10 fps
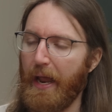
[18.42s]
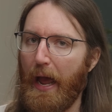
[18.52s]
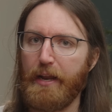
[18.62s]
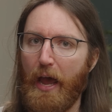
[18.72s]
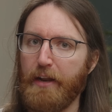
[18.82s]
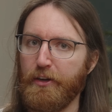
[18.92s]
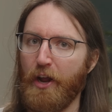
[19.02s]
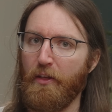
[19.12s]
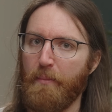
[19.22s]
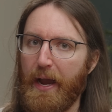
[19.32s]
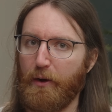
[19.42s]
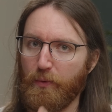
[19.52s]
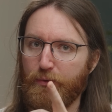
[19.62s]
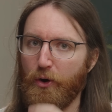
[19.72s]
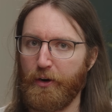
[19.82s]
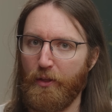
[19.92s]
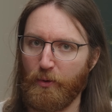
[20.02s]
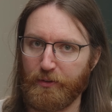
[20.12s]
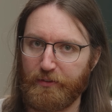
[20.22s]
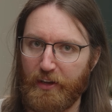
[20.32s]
and, and another Mac. We've got another one to